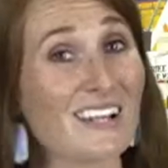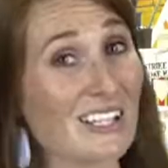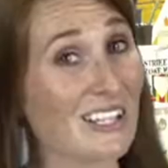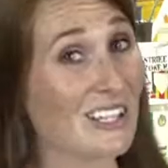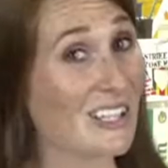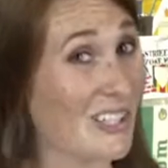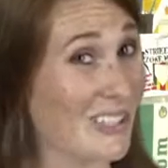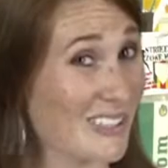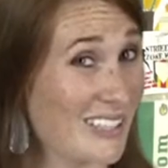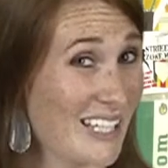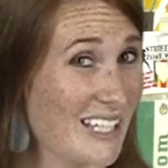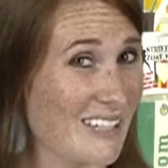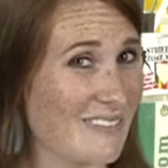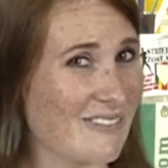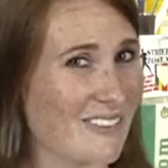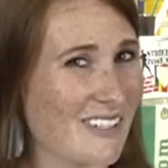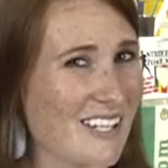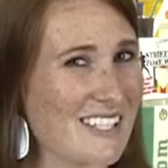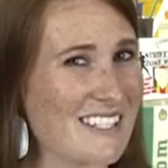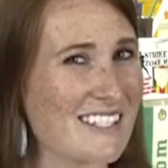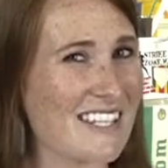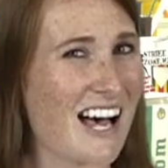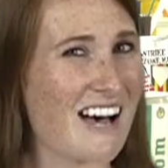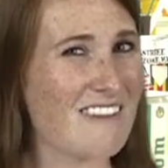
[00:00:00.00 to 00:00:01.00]
Looking for
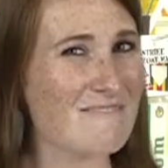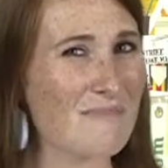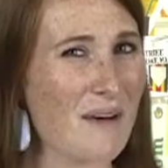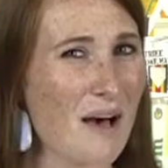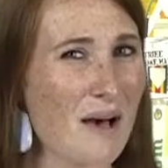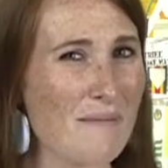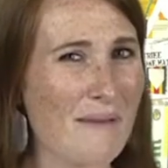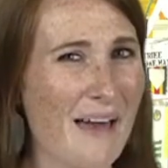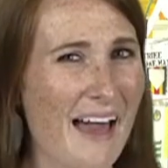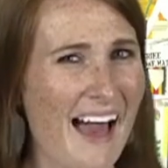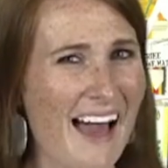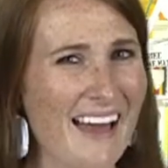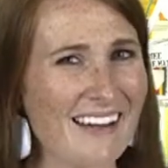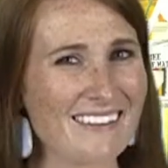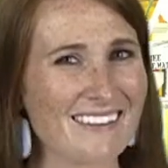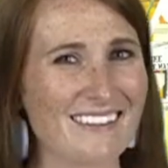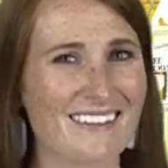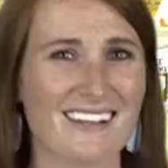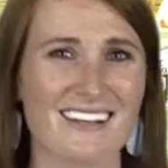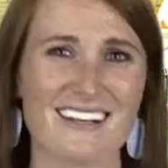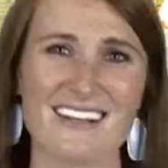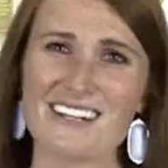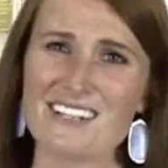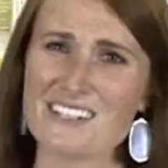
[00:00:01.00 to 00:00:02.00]
a softball bat?
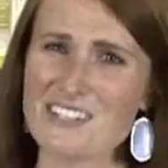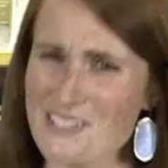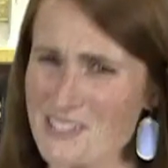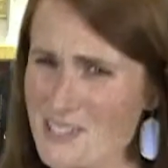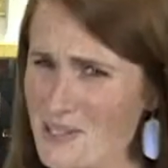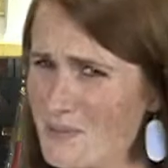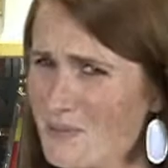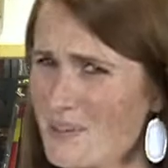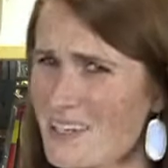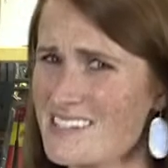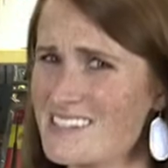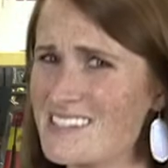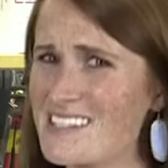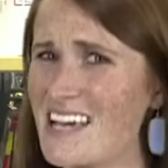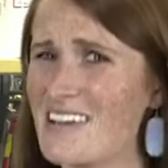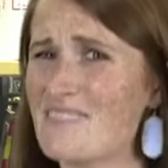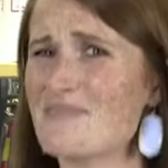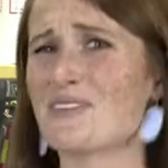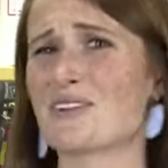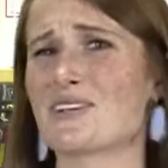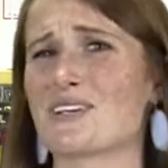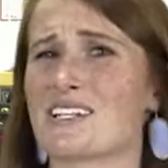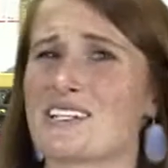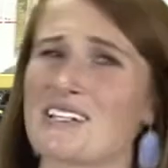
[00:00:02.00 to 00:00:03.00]
Do you want to
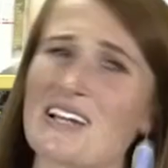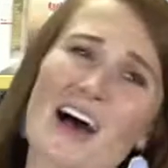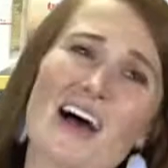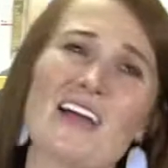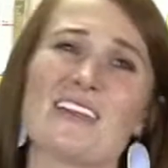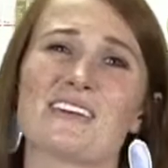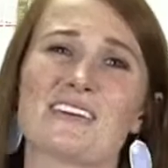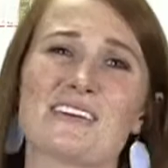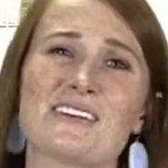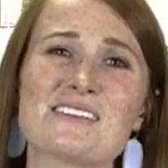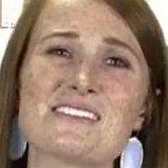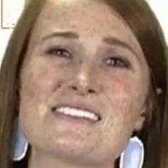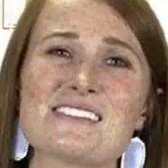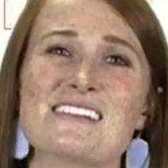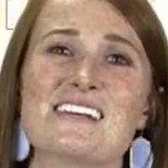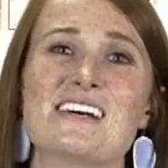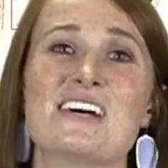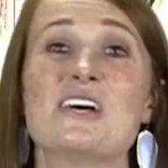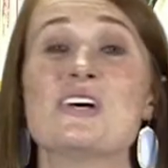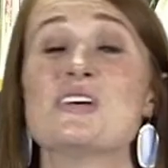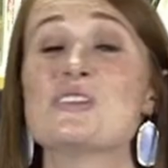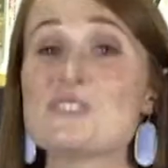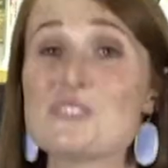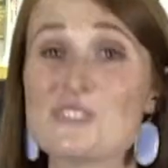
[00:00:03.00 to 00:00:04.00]
save $30?
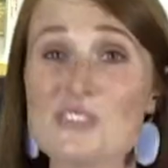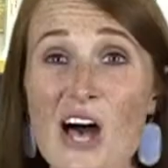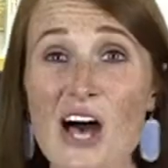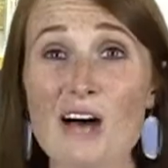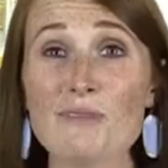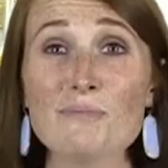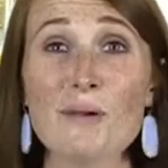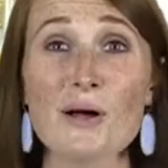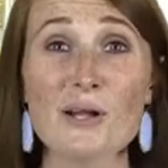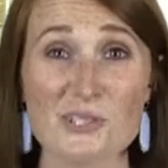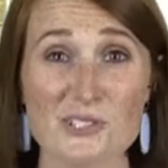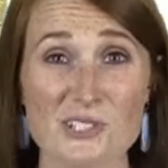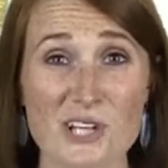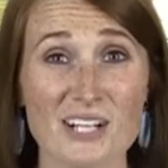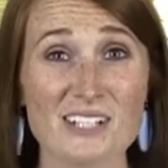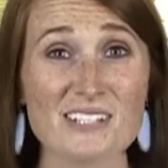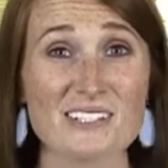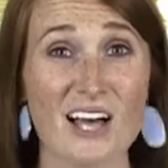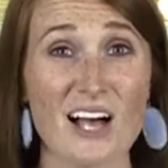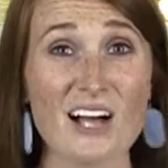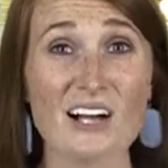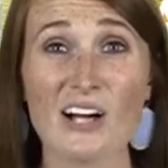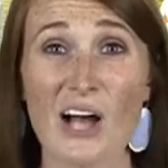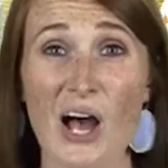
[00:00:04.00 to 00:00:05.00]

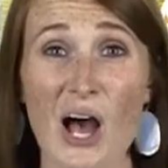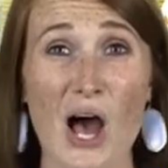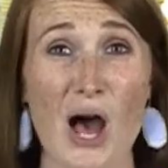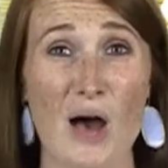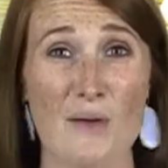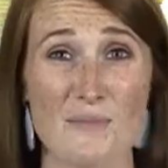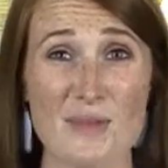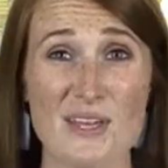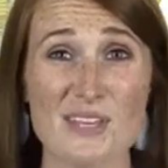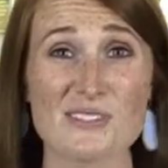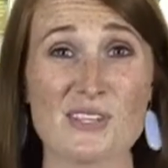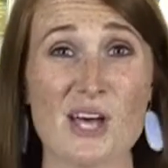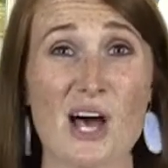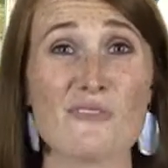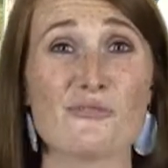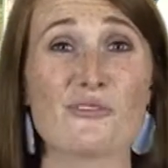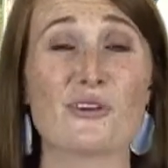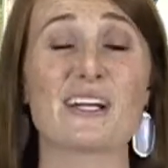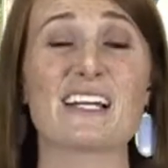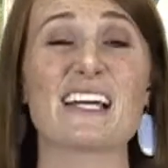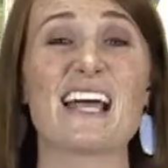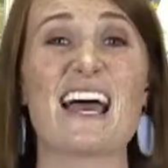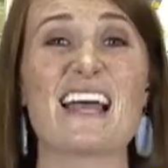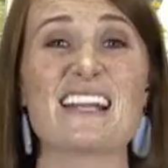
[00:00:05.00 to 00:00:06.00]
Softballjunk.com is
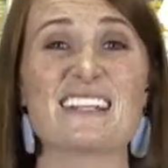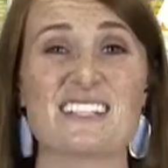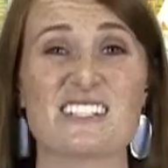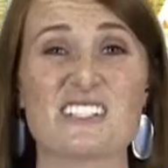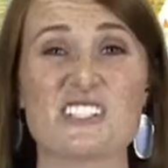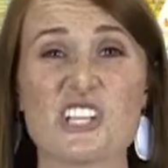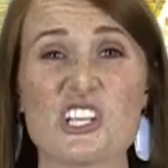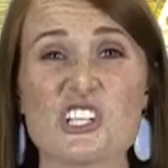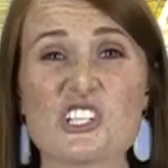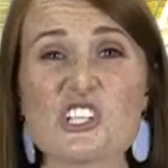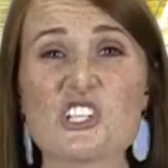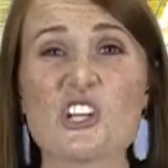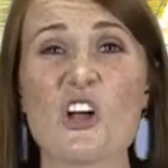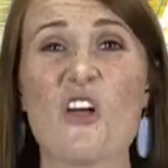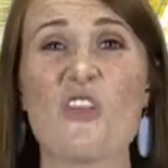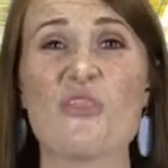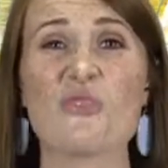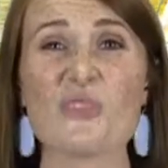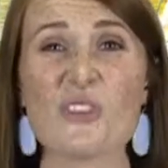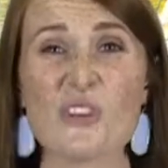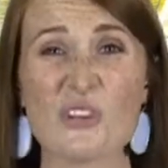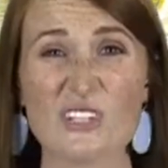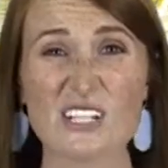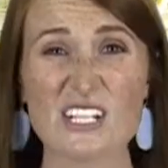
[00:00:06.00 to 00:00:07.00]
offering an
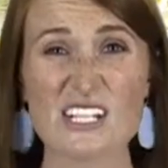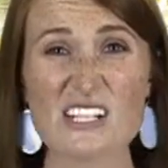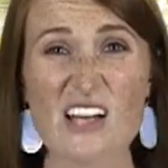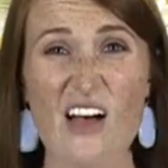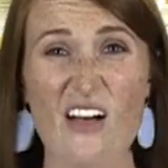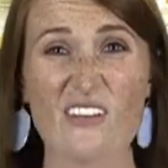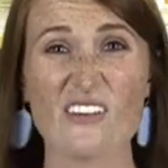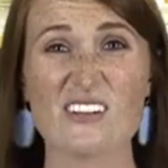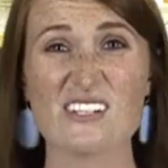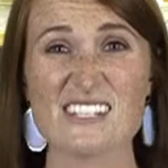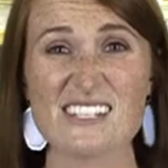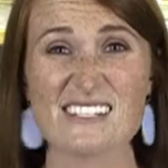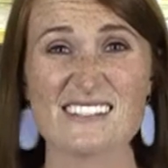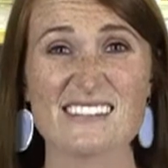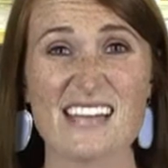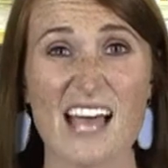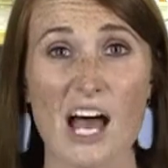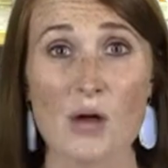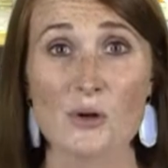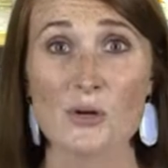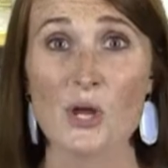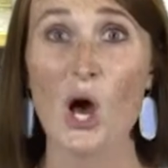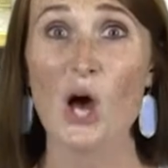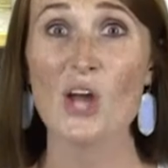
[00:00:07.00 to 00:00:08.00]
additional $30
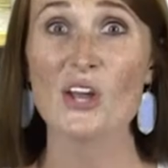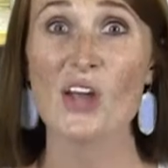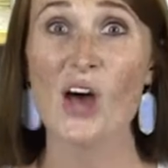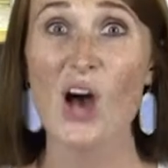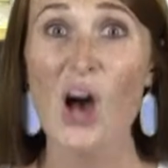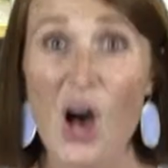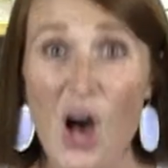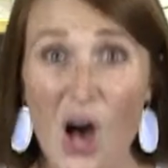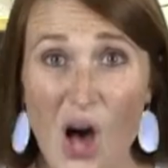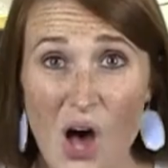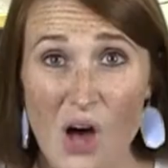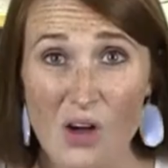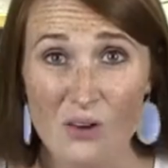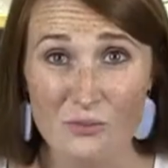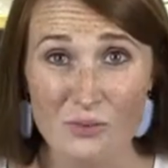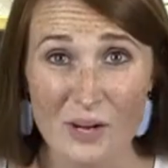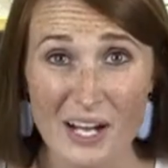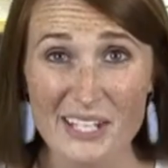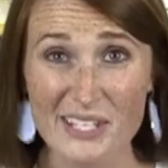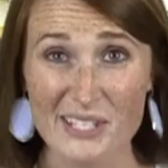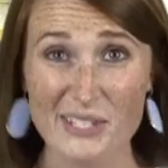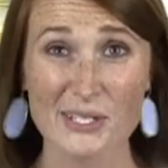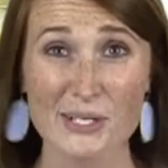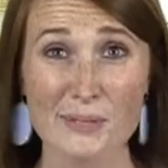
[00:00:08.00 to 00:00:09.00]
discount on all
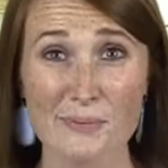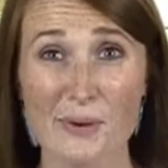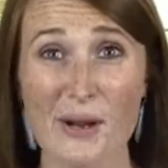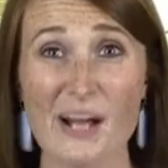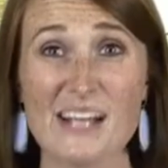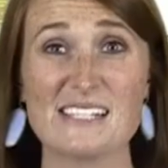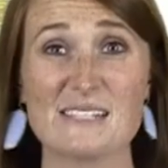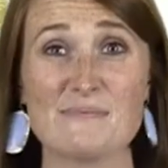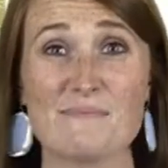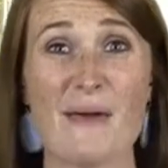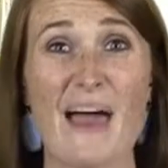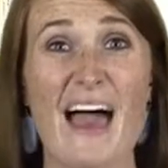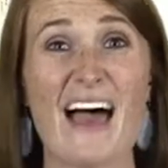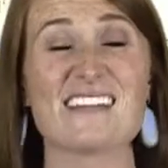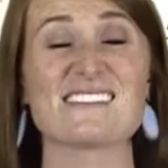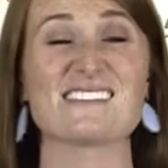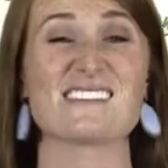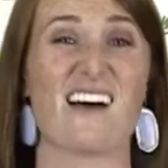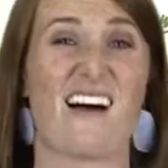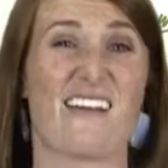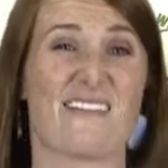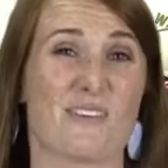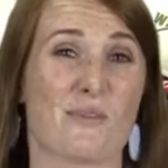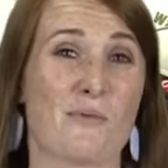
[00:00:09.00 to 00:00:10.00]
regular price
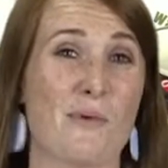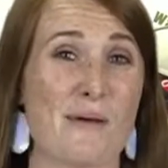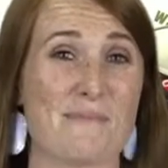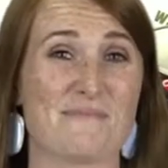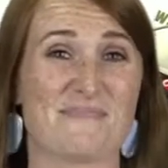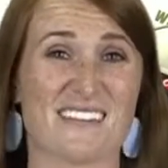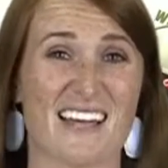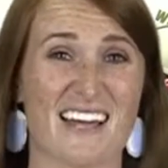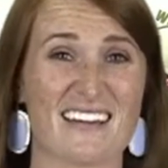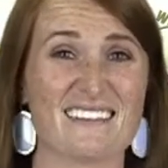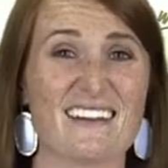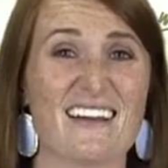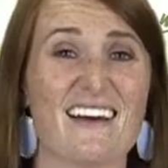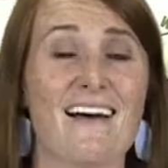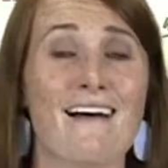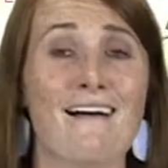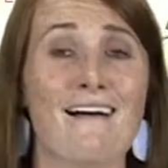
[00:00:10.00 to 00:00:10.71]
bats on the website.